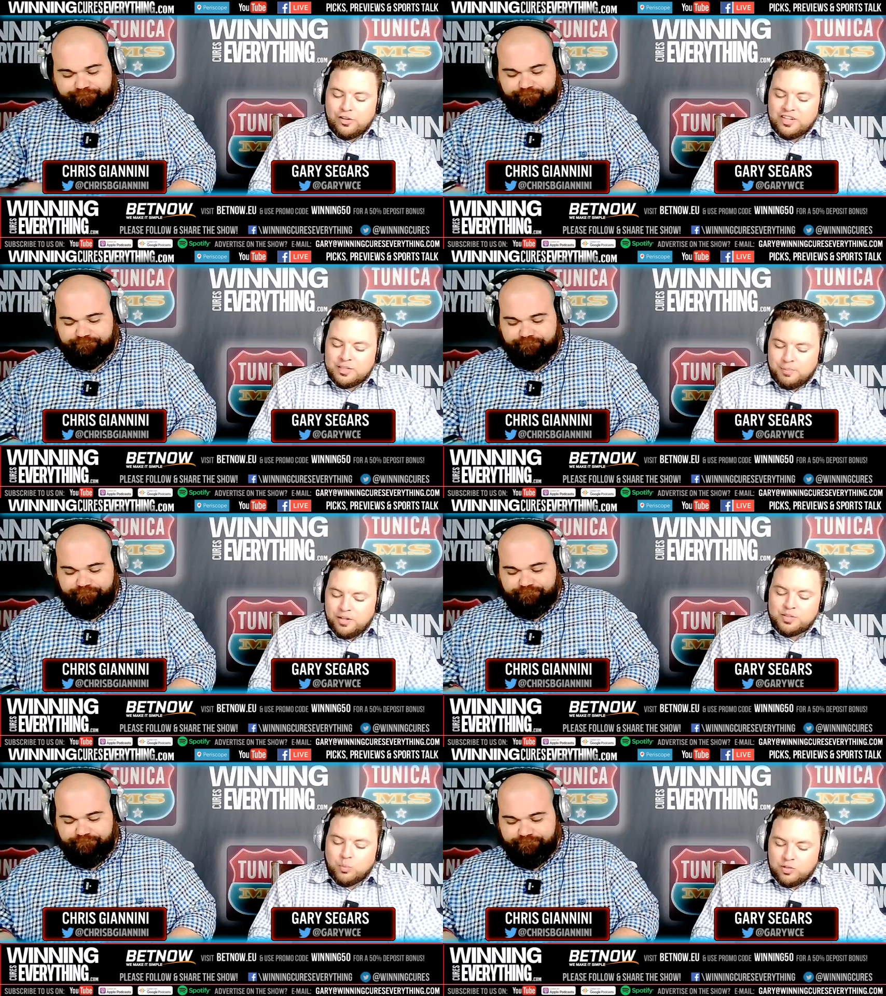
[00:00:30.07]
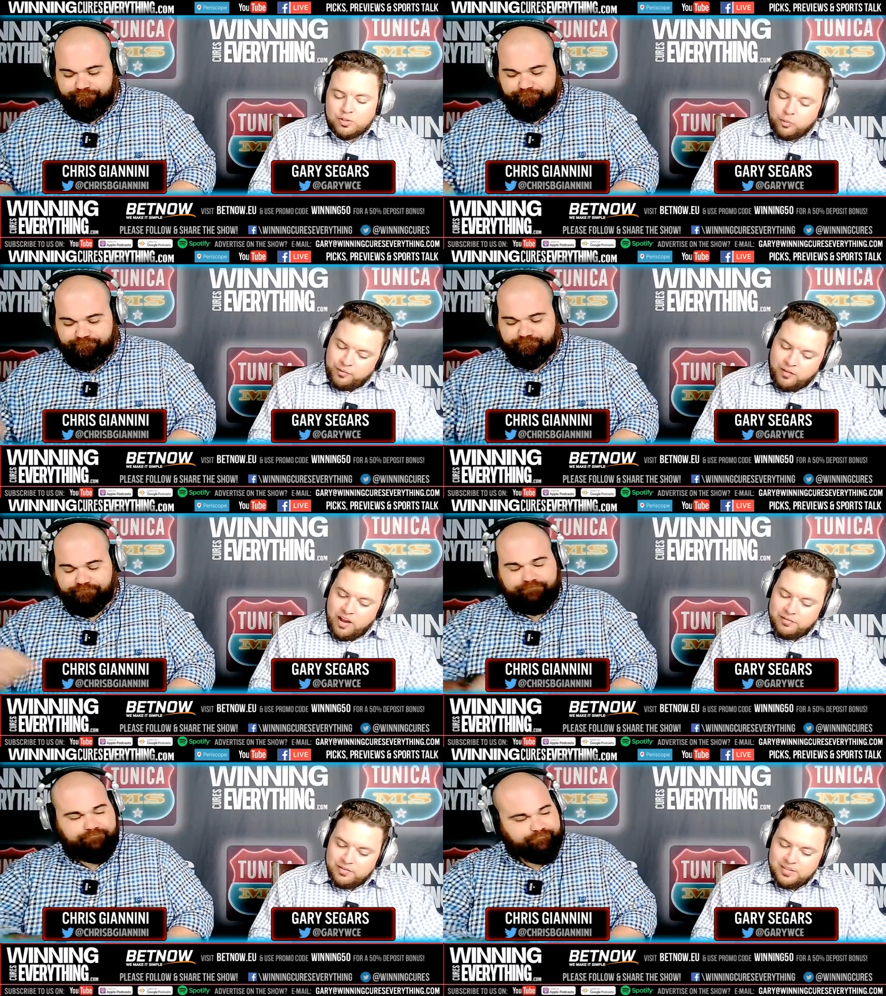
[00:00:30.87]
Speaker 1: is
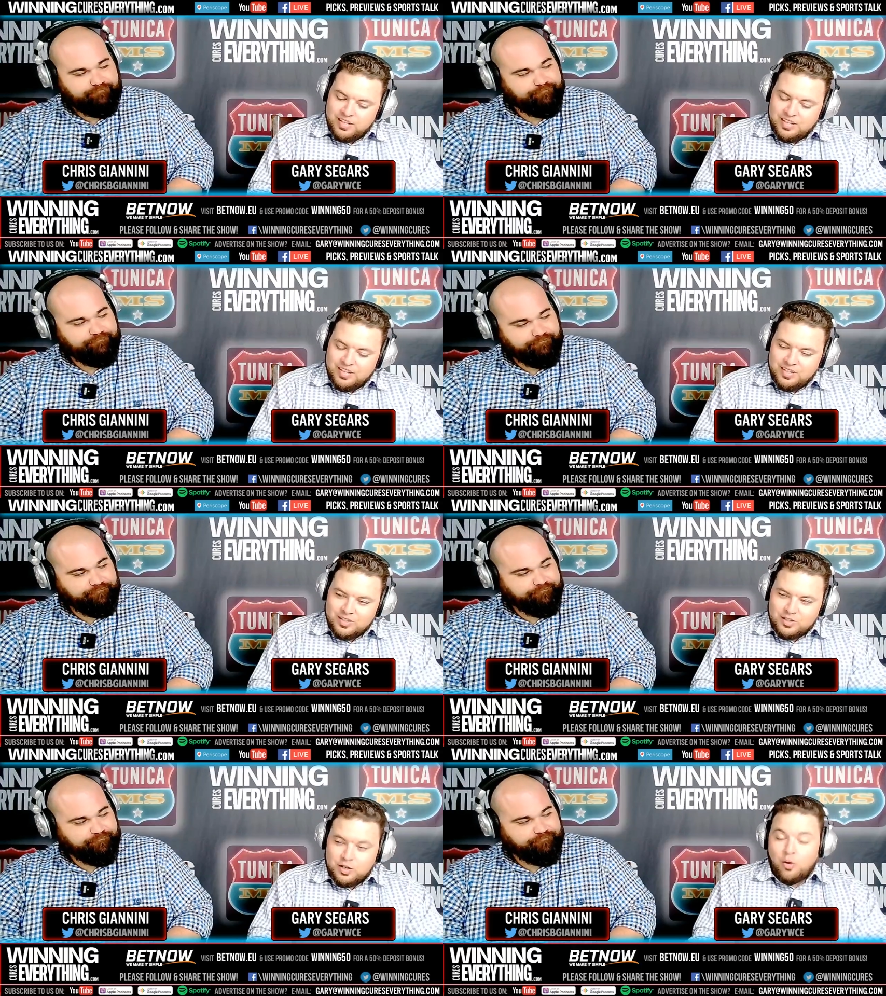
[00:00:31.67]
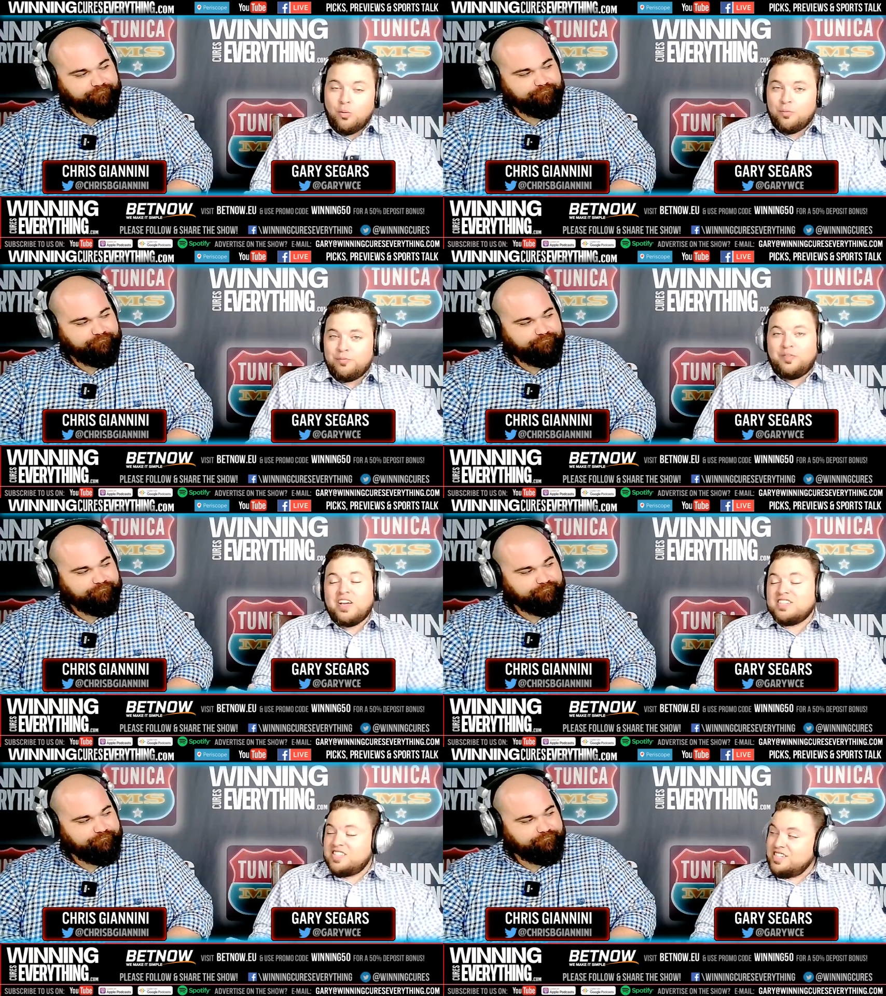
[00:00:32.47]
+125. So
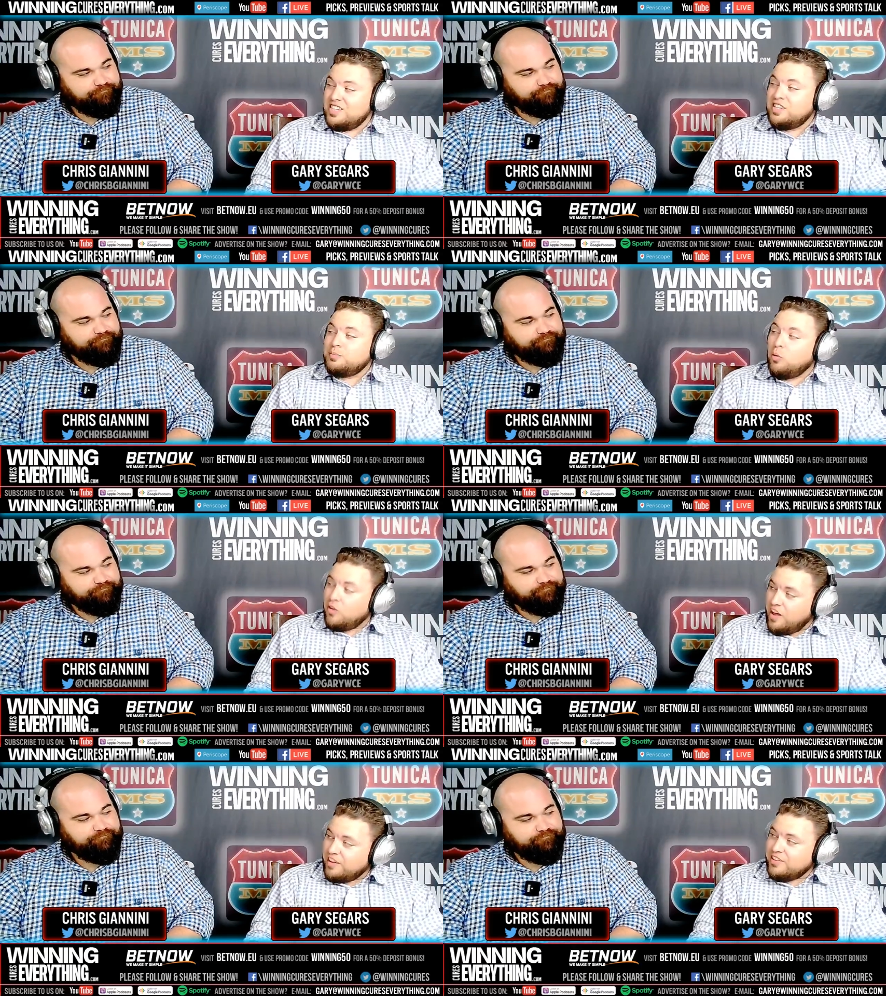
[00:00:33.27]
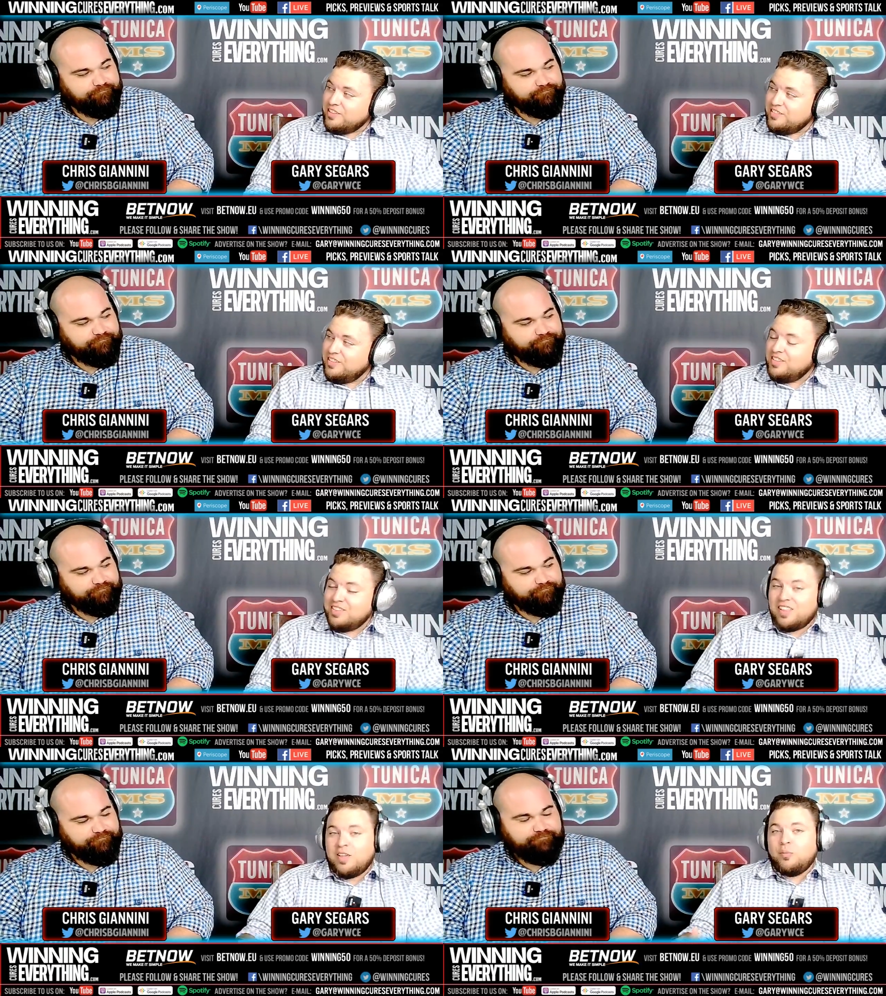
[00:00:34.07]
Vegas thinks it is more likely
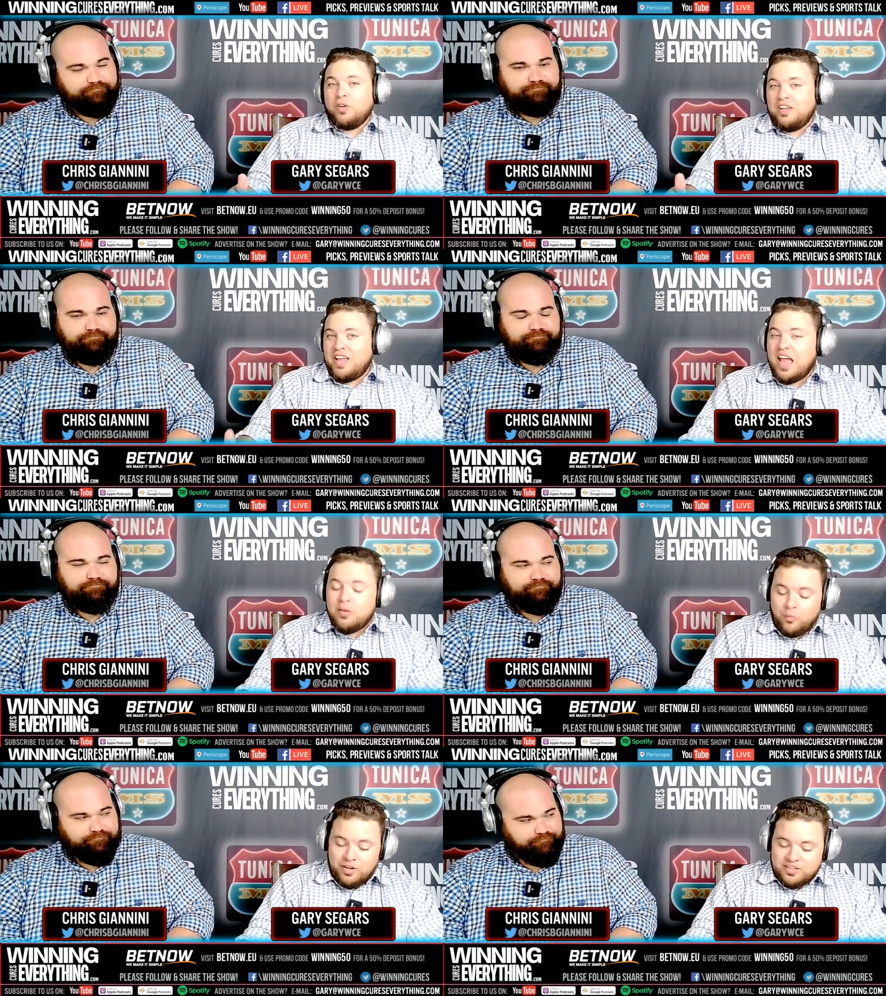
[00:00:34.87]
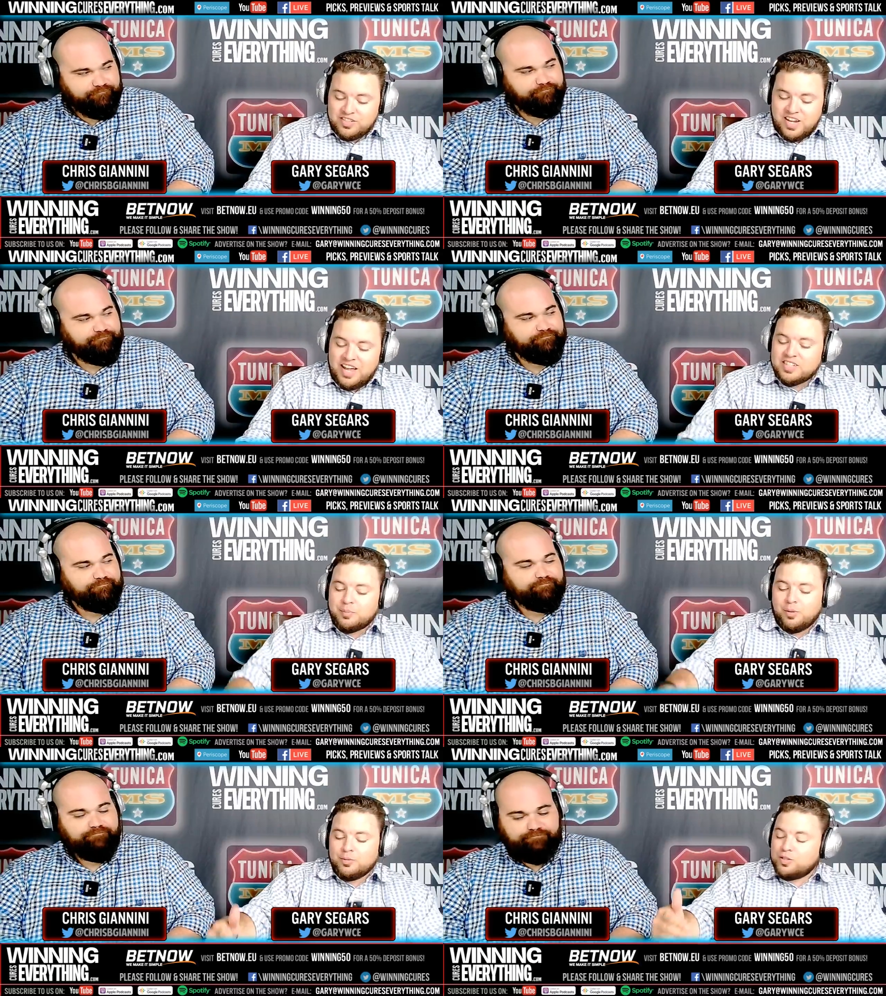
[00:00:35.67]
that they will hit 8 wins as
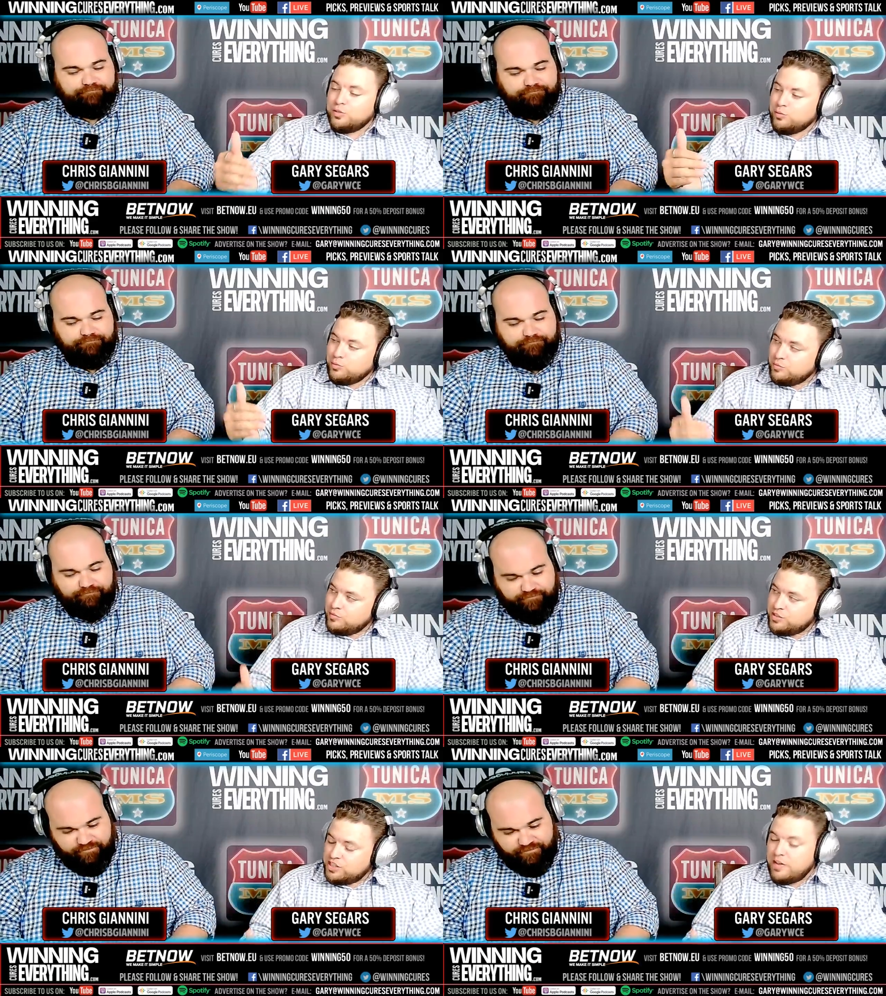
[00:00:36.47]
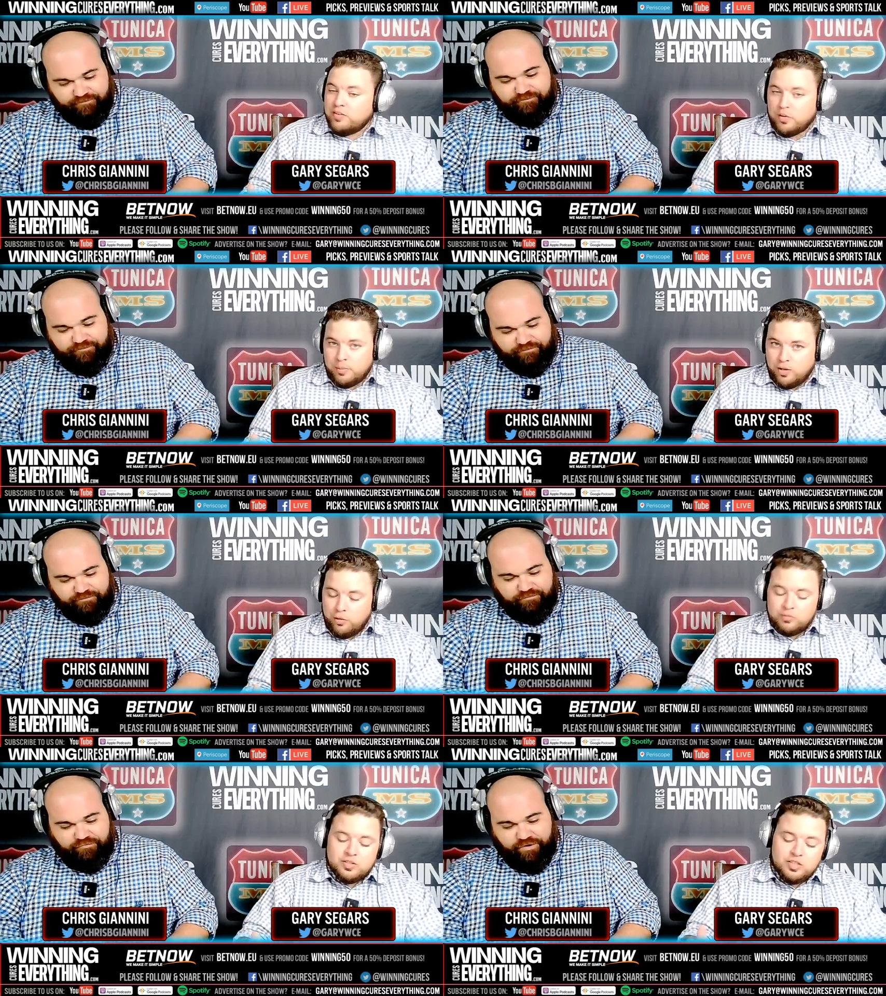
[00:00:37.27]
opposed to 7 or below.
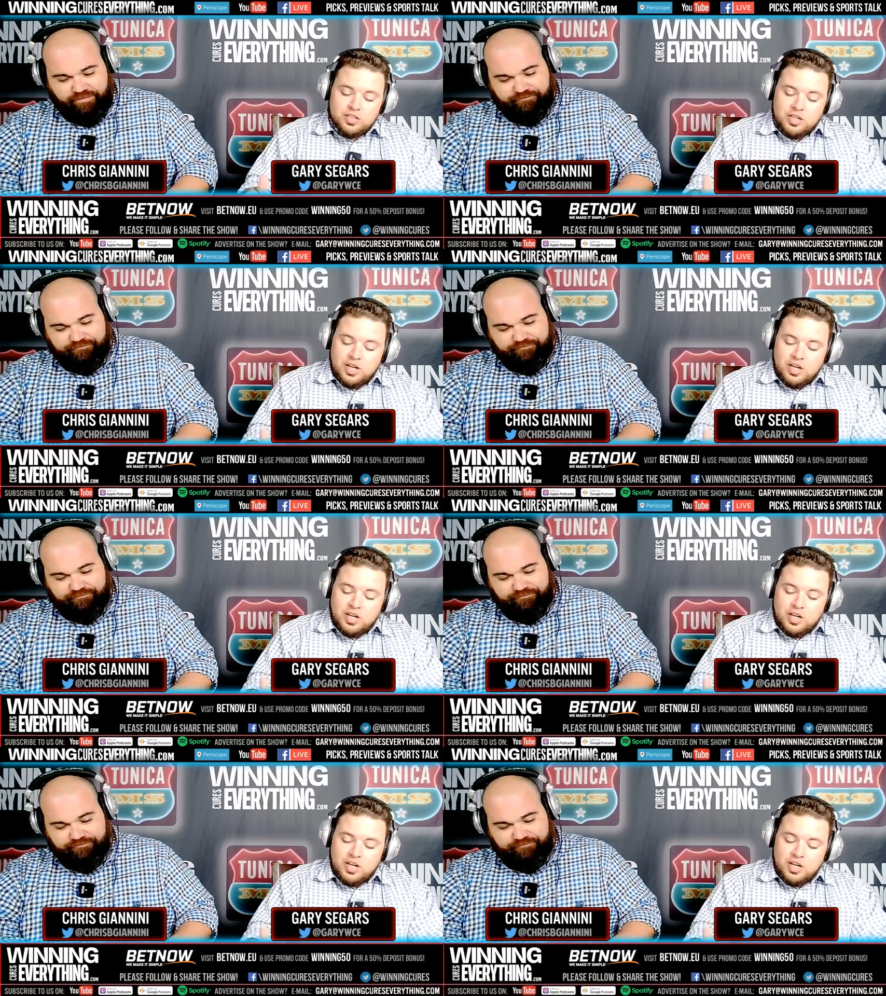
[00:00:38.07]
That's right.